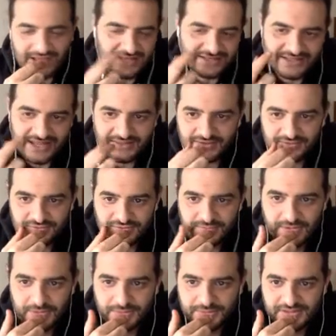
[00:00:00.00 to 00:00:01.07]
I think there's
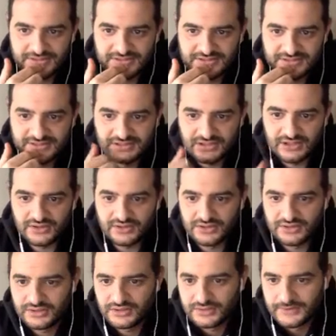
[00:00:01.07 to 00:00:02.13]
better places to go.
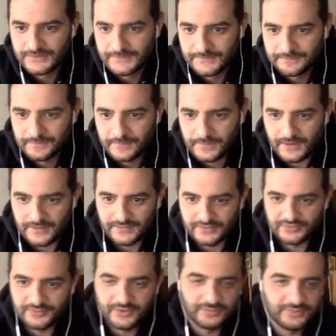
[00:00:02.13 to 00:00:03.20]
I think
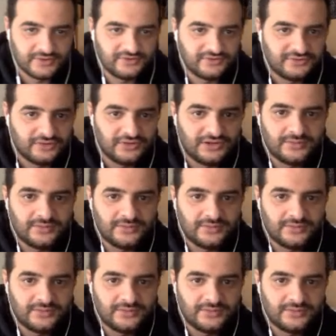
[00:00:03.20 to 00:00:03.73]
there's better places to go.